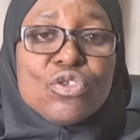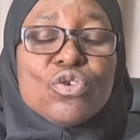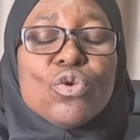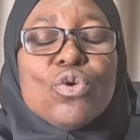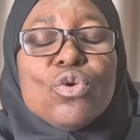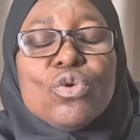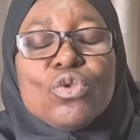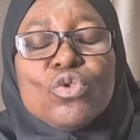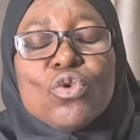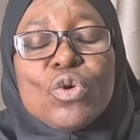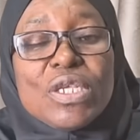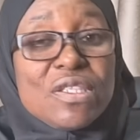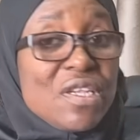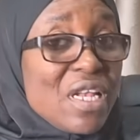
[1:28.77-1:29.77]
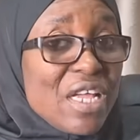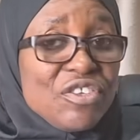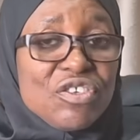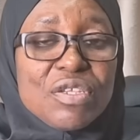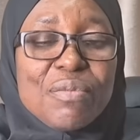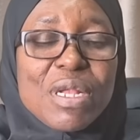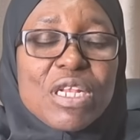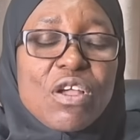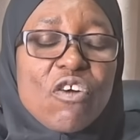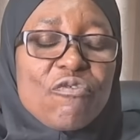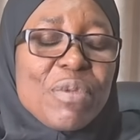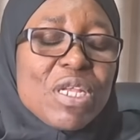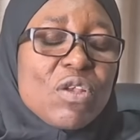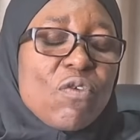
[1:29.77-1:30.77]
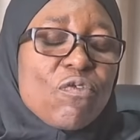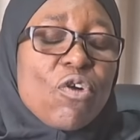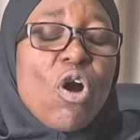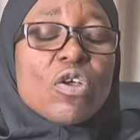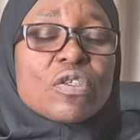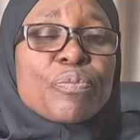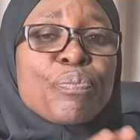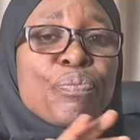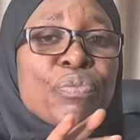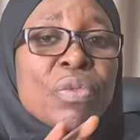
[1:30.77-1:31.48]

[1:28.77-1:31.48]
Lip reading: to his illegitimate government. Of course,